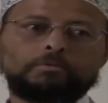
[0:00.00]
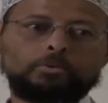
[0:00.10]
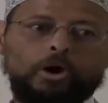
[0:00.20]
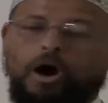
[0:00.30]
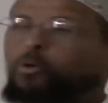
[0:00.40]

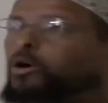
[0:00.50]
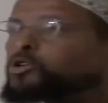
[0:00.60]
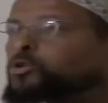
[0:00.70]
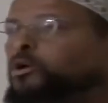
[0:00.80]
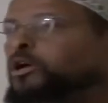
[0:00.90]
You are
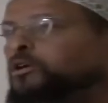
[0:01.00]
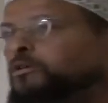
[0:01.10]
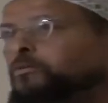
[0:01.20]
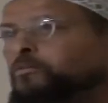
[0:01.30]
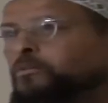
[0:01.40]
what you eat.
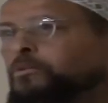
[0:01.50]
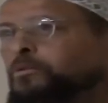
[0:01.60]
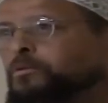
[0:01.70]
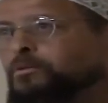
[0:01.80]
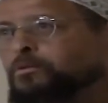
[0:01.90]

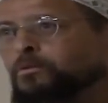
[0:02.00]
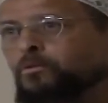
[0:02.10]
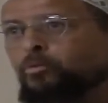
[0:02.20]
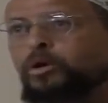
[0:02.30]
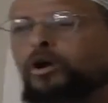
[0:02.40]

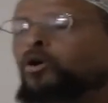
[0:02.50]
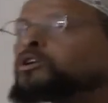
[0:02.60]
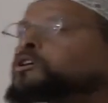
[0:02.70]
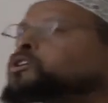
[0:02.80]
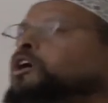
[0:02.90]
We
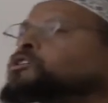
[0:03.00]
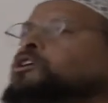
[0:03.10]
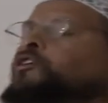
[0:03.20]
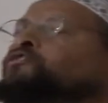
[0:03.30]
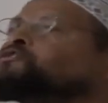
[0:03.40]
don't eat,
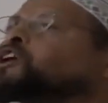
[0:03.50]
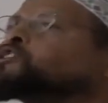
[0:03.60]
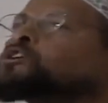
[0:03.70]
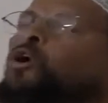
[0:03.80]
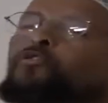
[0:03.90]
just eat
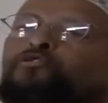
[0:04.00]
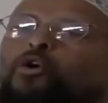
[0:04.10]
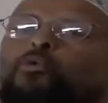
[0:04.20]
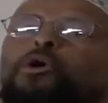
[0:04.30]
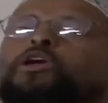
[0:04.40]
physical
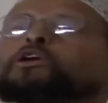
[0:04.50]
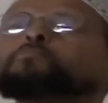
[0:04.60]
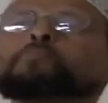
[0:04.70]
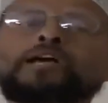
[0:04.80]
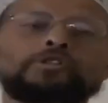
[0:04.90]
food, we
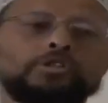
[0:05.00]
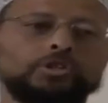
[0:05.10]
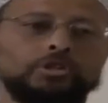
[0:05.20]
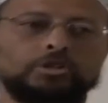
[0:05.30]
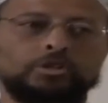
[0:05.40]
eat
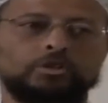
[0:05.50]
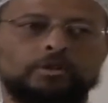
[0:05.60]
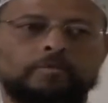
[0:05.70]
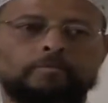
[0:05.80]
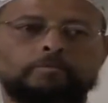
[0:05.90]
messages.
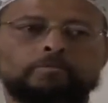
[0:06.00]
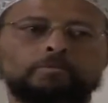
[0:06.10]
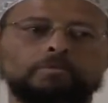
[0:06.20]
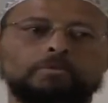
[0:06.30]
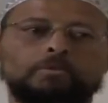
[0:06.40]

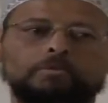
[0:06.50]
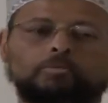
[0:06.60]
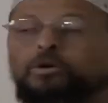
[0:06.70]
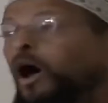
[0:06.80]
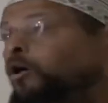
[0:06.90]

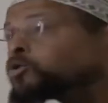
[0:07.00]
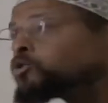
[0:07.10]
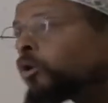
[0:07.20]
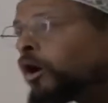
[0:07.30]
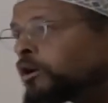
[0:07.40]
When I
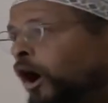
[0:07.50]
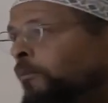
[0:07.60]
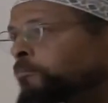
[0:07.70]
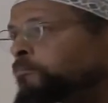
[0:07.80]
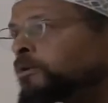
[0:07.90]
was growing
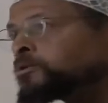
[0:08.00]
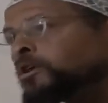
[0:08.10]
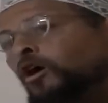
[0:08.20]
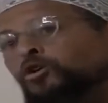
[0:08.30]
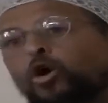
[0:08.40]
up, you
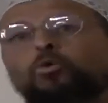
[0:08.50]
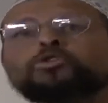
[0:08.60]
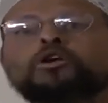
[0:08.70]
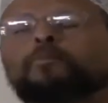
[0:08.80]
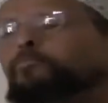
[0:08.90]
say, yo,
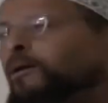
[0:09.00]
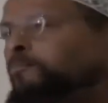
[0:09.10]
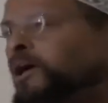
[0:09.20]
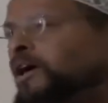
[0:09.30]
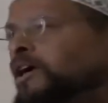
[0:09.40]
what's up, my
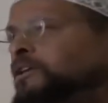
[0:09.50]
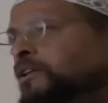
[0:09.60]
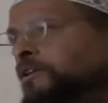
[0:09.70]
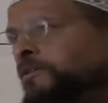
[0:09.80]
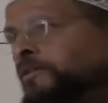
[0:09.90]
man?
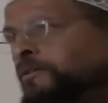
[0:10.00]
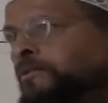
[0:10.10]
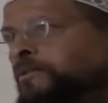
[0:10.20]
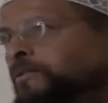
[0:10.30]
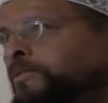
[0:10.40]

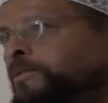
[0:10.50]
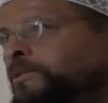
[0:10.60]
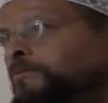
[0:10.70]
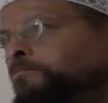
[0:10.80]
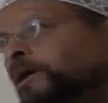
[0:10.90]

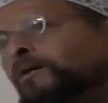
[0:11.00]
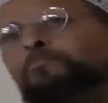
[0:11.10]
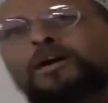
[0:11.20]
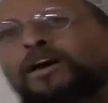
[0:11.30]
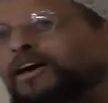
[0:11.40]
My
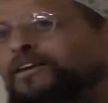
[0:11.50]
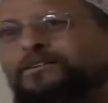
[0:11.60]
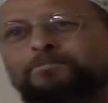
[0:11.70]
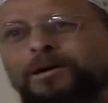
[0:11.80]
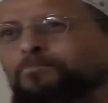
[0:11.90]

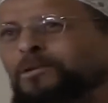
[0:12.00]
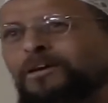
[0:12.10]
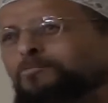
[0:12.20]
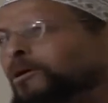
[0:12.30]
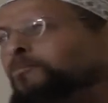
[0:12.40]
man, my
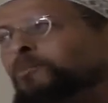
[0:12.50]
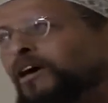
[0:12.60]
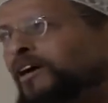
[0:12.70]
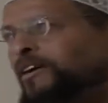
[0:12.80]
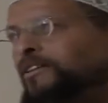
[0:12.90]
man, my man.